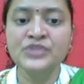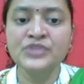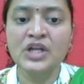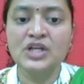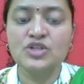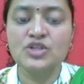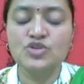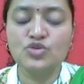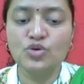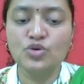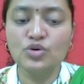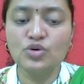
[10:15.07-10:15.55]

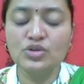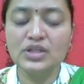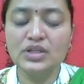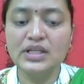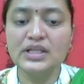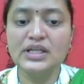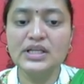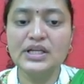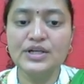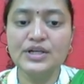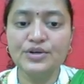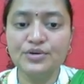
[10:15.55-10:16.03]
so they
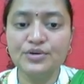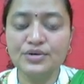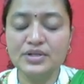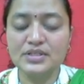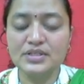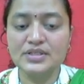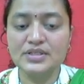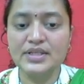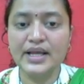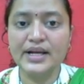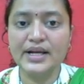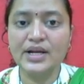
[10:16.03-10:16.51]
need to
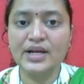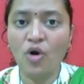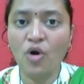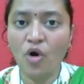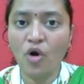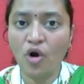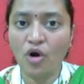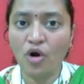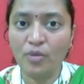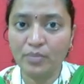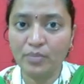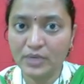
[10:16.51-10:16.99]
decide
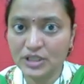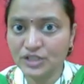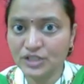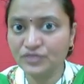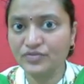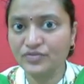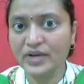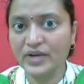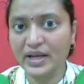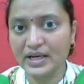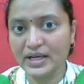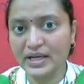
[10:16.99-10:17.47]
how much
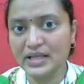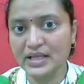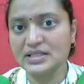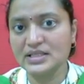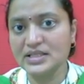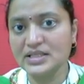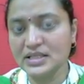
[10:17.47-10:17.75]
finance